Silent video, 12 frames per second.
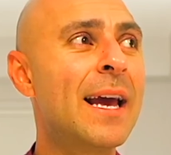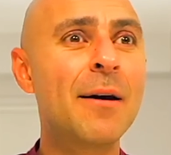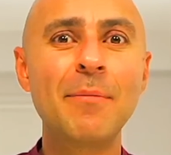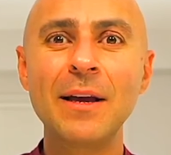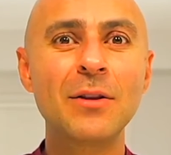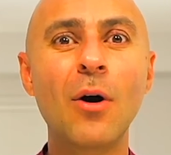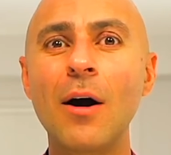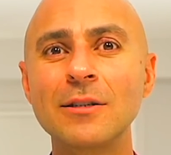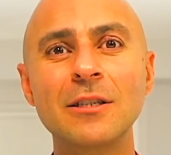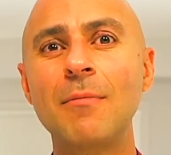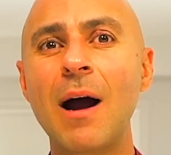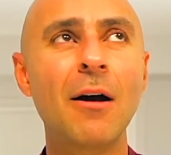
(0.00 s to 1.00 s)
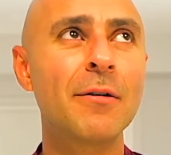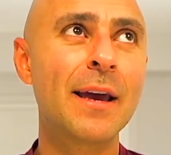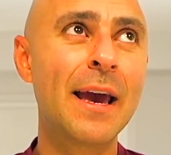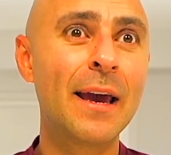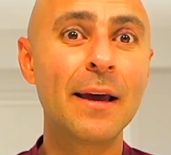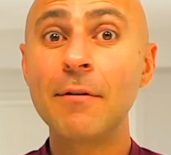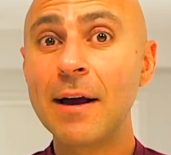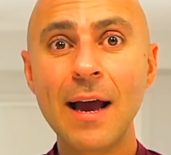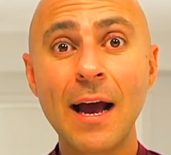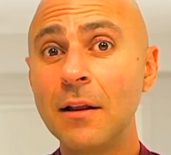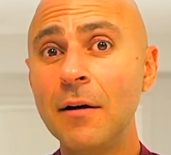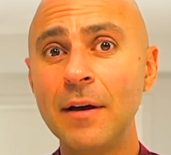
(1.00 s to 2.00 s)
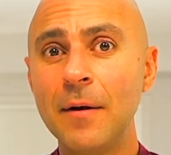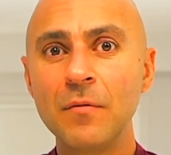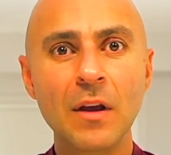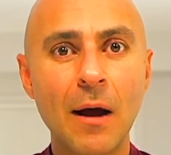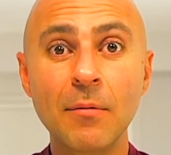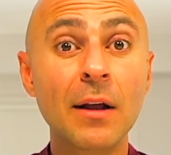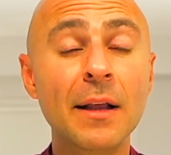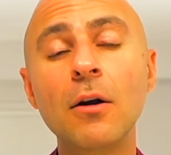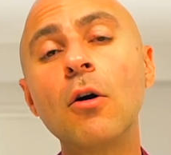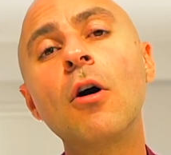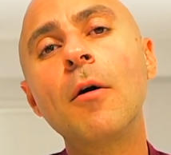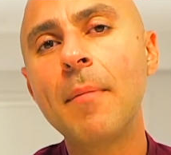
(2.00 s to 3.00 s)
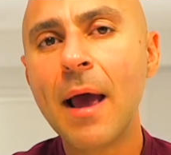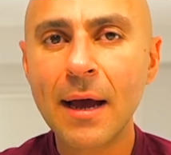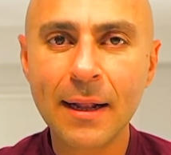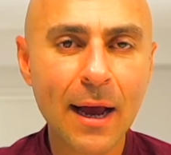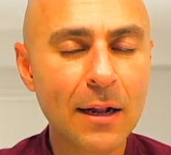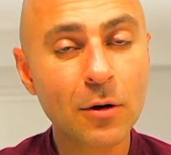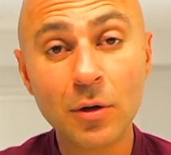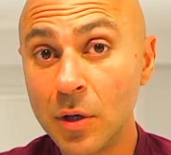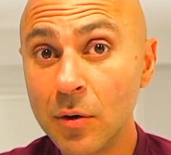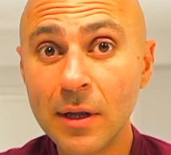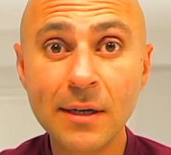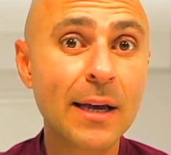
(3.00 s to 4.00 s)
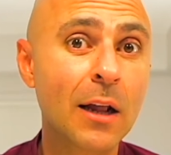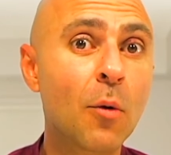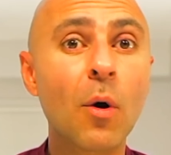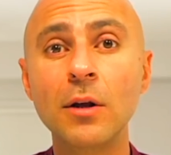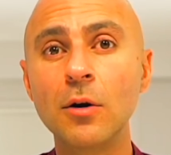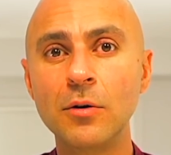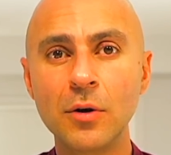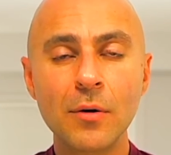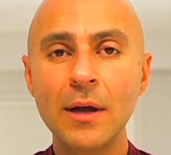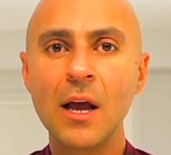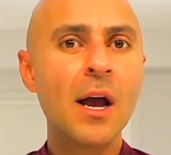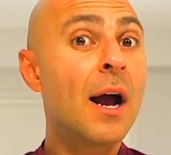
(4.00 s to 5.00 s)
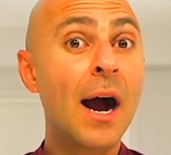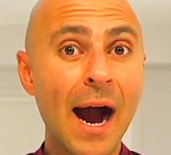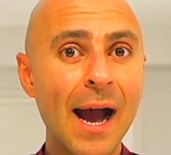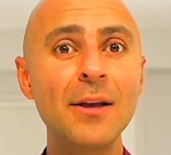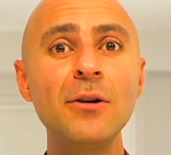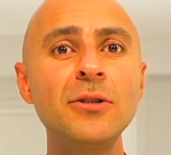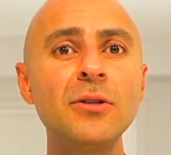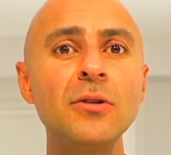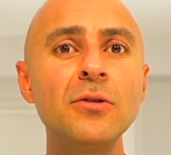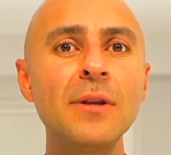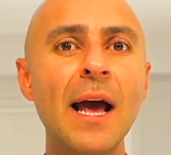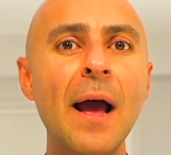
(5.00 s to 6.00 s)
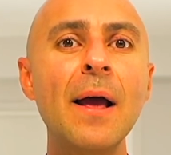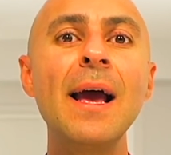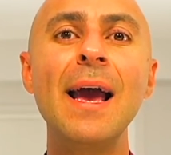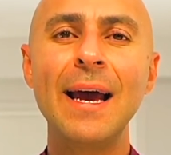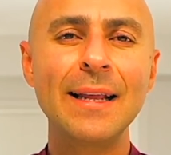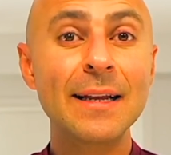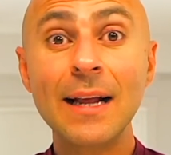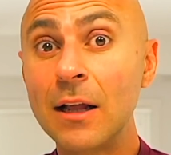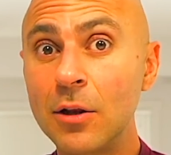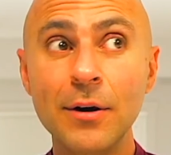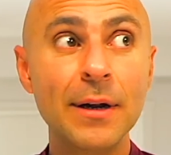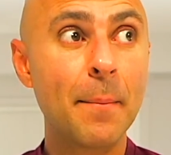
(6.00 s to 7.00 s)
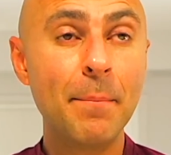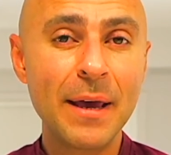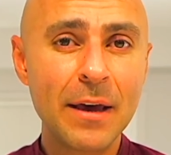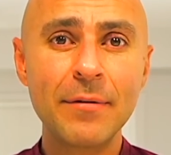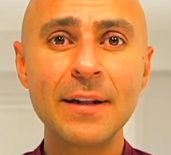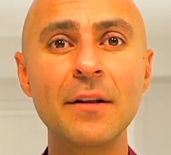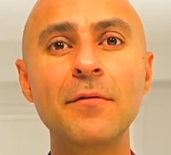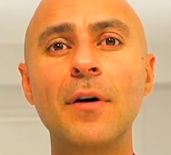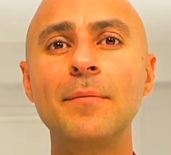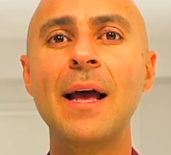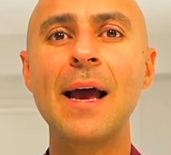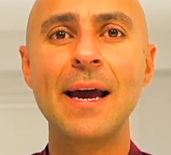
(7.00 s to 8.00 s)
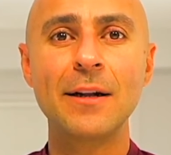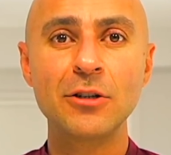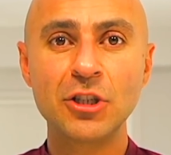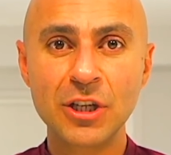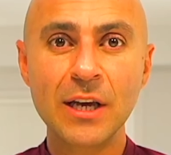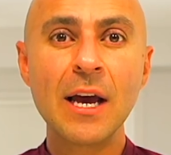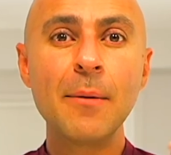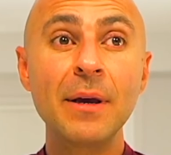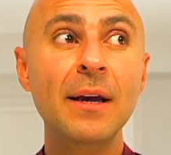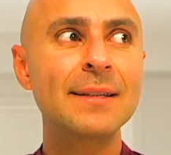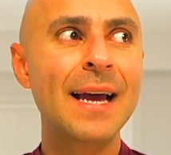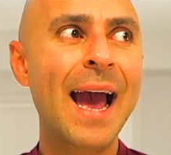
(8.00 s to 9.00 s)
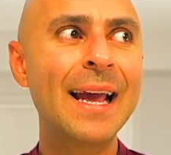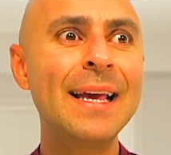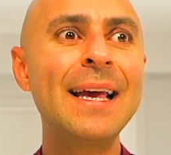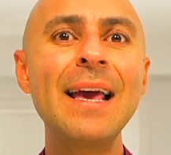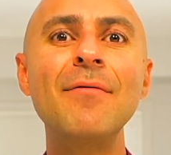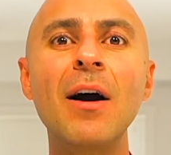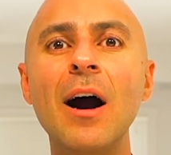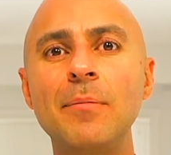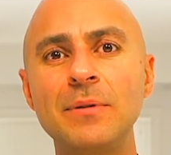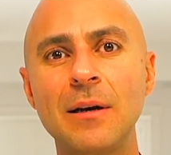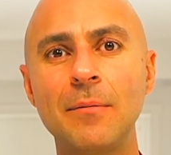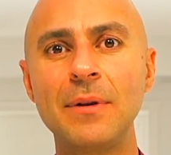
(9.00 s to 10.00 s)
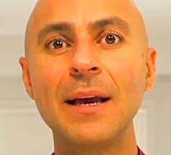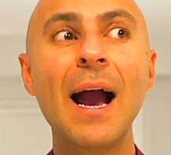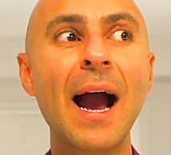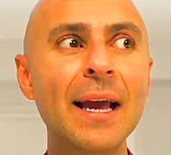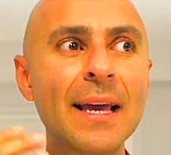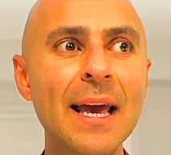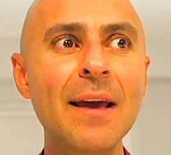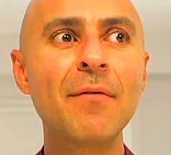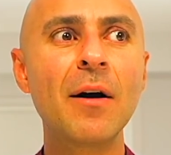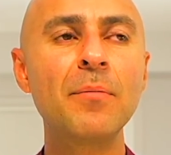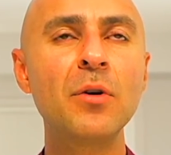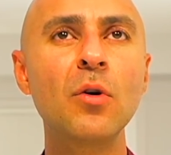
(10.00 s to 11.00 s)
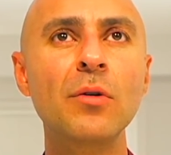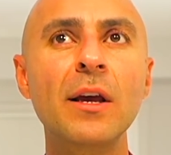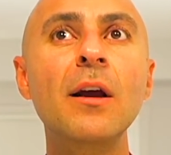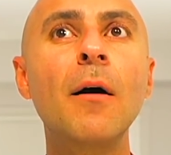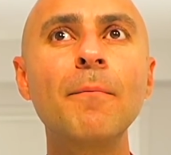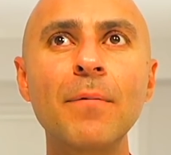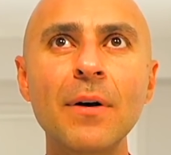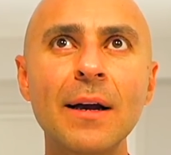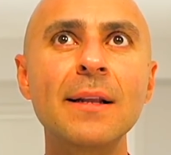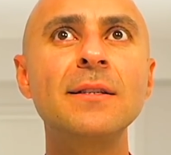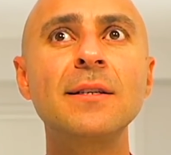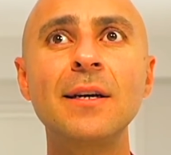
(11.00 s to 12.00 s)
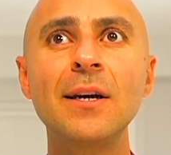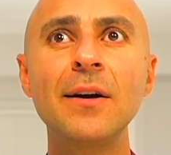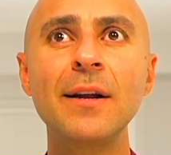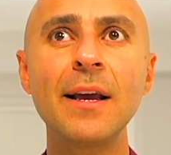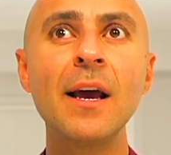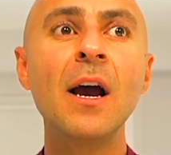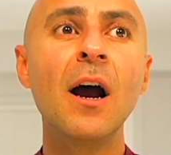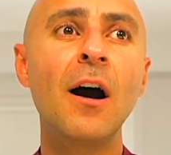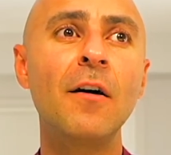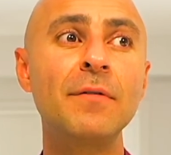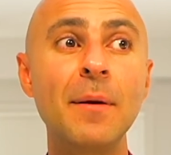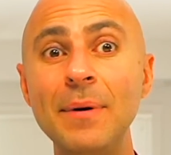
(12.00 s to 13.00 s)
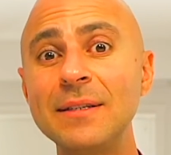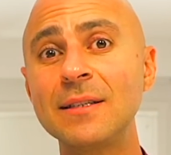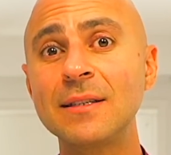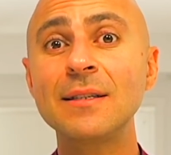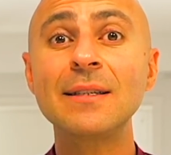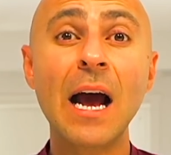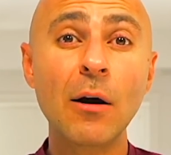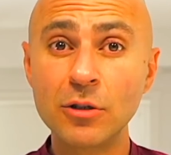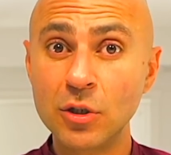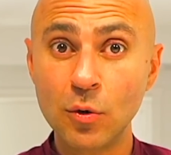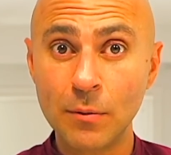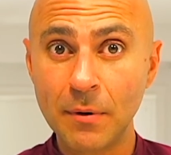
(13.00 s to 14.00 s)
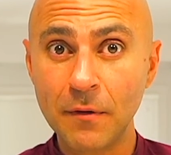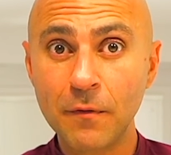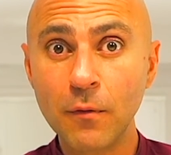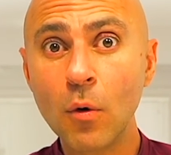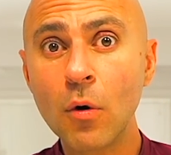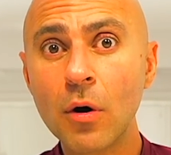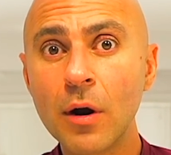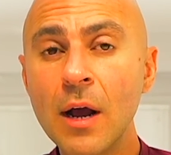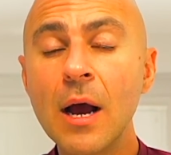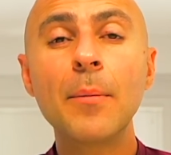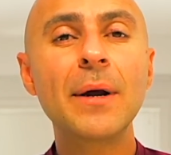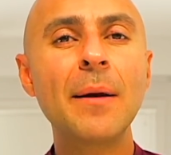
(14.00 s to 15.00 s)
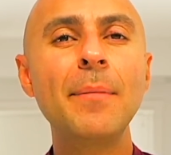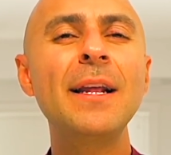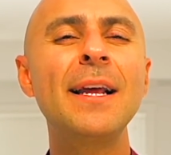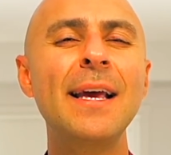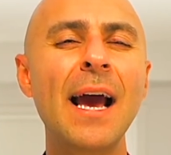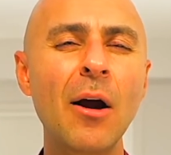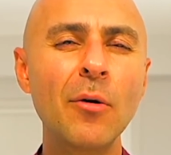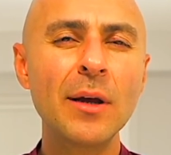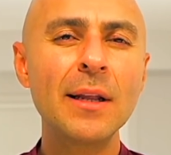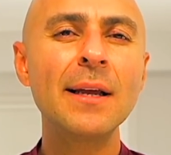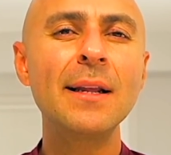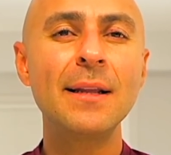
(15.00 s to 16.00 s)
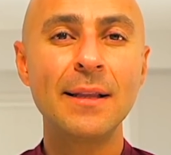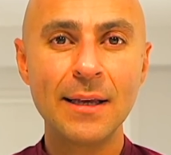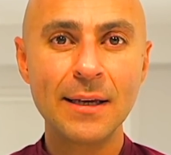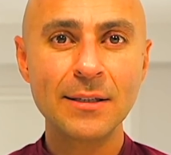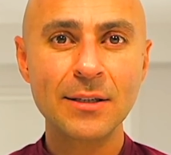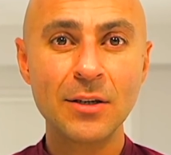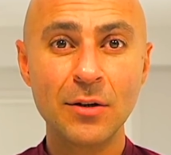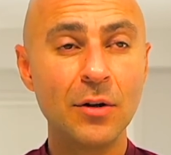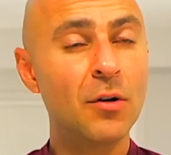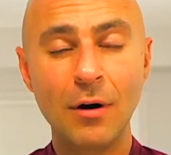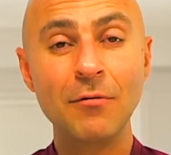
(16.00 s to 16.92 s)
I make dogs smile, yay, right? I love it. I'm not like, oh man, I gotta go do this. I don't wanna go do it. I used to do that, and then I learned and pivoted from that energy because I gave up something. I gave up, the comfort and the security of the businesses that I was doing before, but I made a calculated risk, very